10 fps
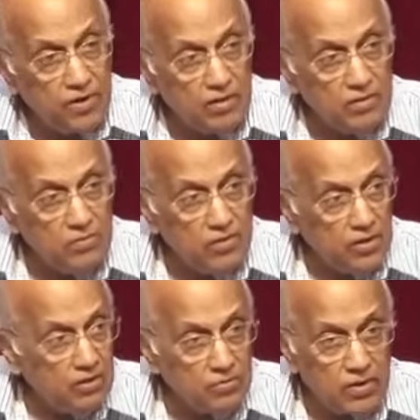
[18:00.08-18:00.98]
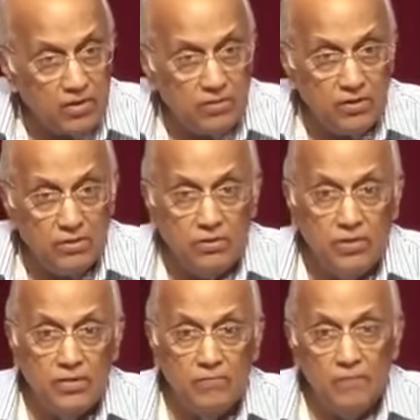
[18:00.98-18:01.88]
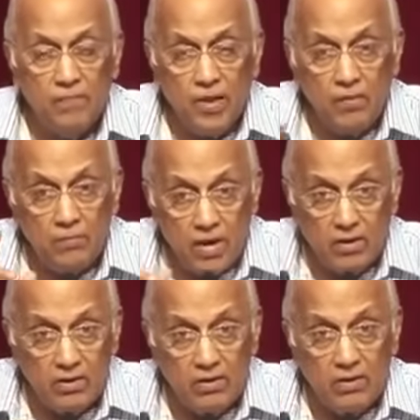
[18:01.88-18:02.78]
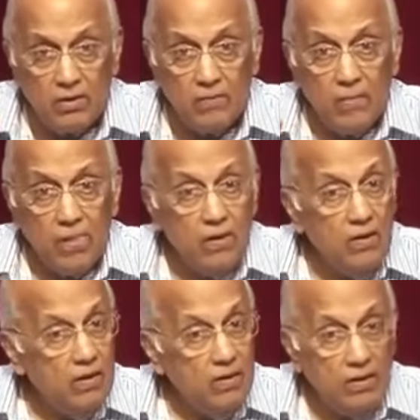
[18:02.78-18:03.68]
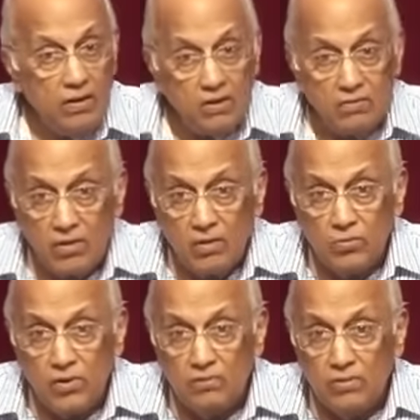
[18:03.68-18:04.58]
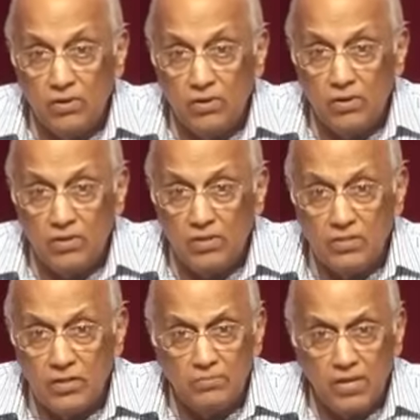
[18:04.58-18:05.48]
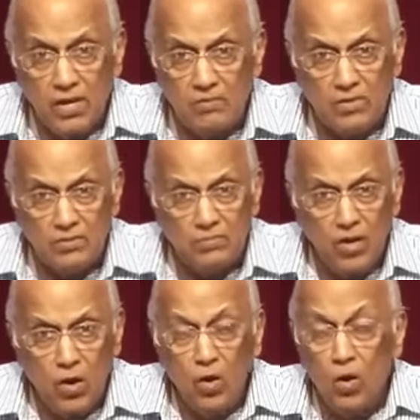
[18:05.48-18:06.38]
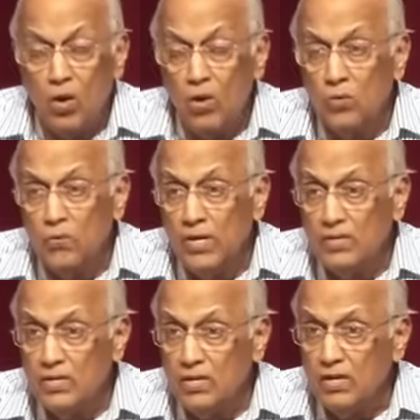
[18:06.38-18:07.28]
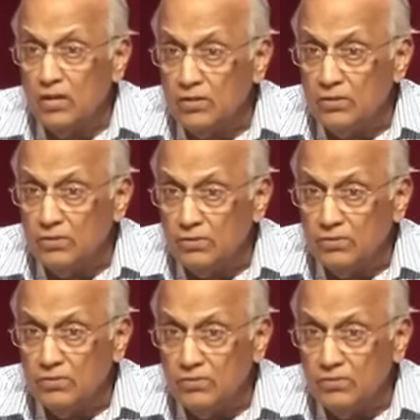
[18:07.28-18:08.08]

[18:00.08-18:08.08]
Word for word: an hour in the morning or whenever you do it. But hearing the word of the Lord is something I must be always alert to.